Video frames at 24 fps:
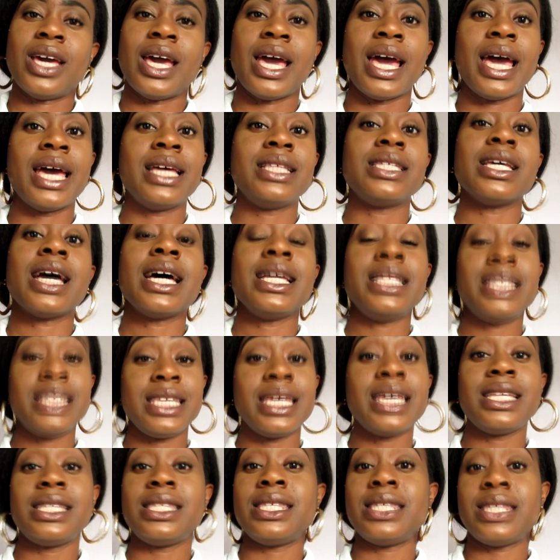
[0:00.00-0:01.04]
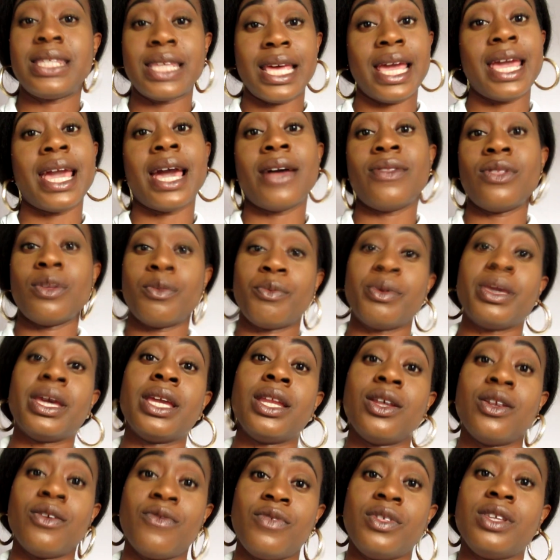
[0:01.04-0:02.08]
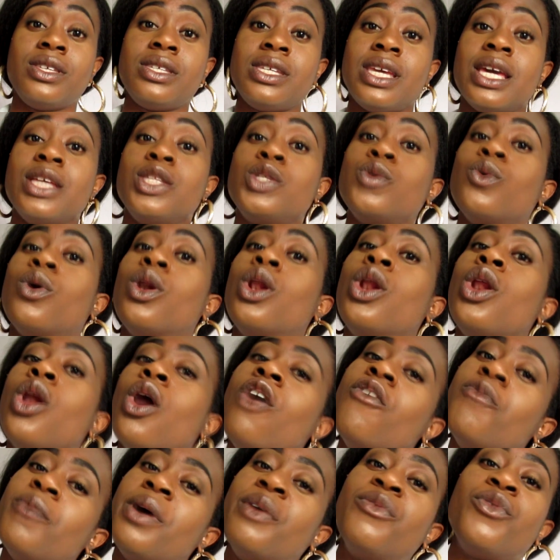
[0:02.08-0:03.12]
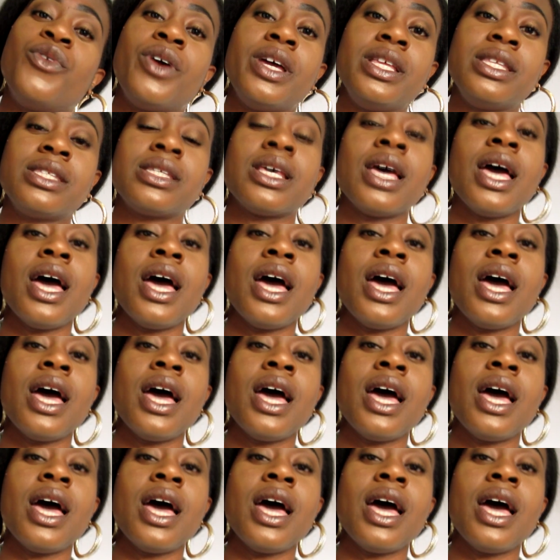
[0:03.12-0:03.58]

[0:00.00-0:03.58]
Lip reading: And I did say at the beginning of this year to a lot of my friends